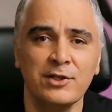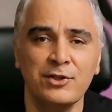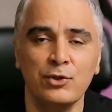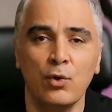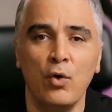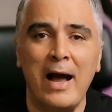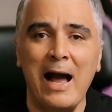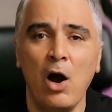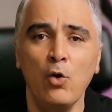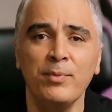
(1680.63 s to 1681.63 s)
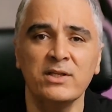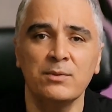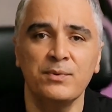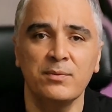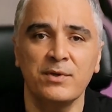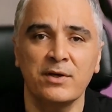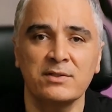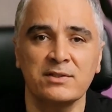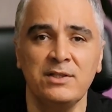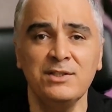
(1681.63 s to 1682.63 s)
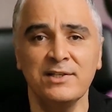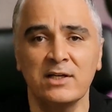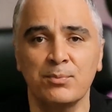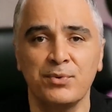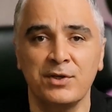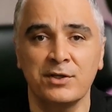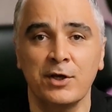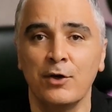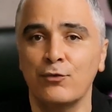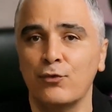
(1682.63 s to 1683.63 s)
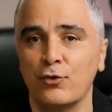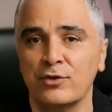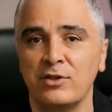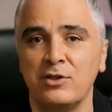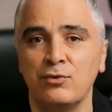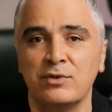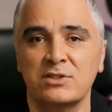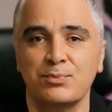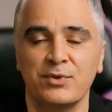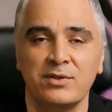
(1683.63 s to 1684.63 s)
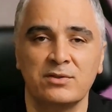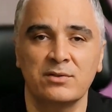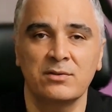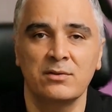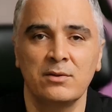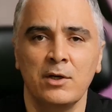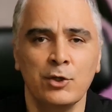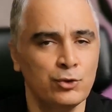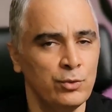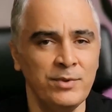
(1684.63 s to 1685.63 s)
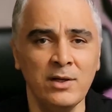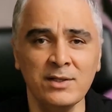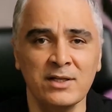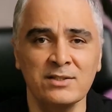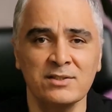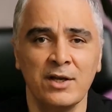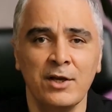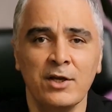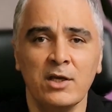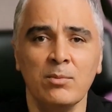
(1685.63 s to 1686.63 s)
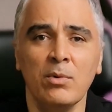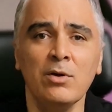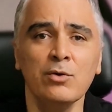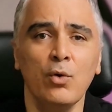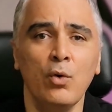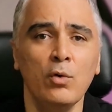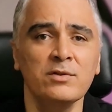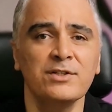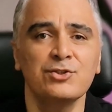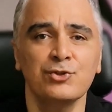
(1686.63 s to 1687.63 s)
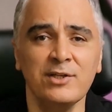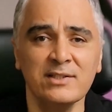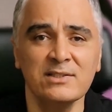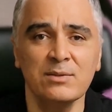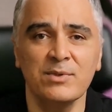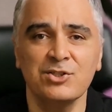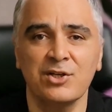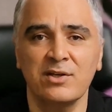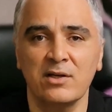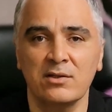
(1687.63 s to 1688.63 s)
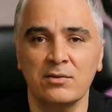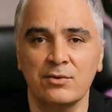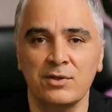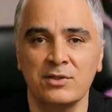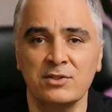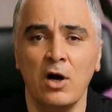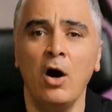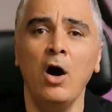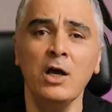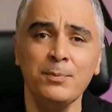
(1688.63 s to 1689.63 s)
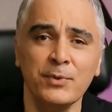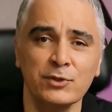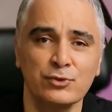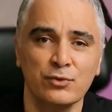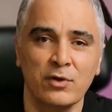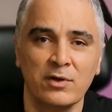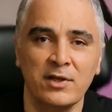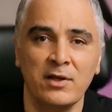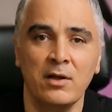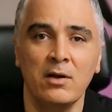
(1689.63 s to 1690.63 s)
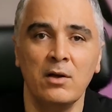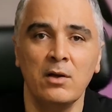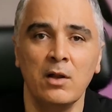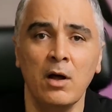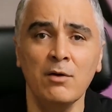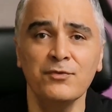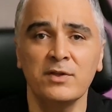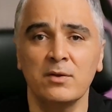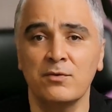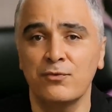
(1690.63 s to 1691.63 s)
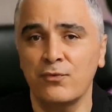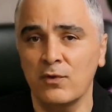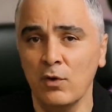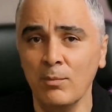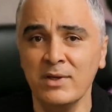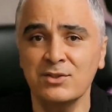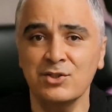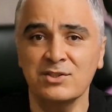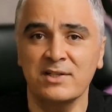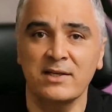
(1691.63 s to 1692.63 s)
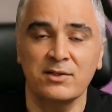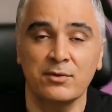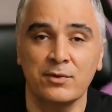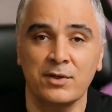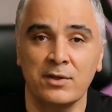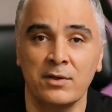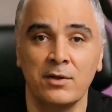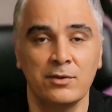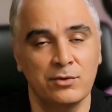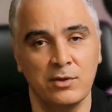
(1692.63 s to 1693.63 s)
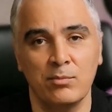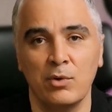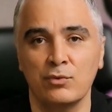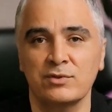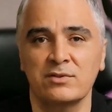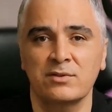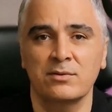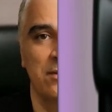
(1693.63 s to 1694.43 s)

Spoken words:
know how many PBIs it can pick for the new sprint. To be honest, among all the 3 estimation categories, I personally love the flow metrics category the most.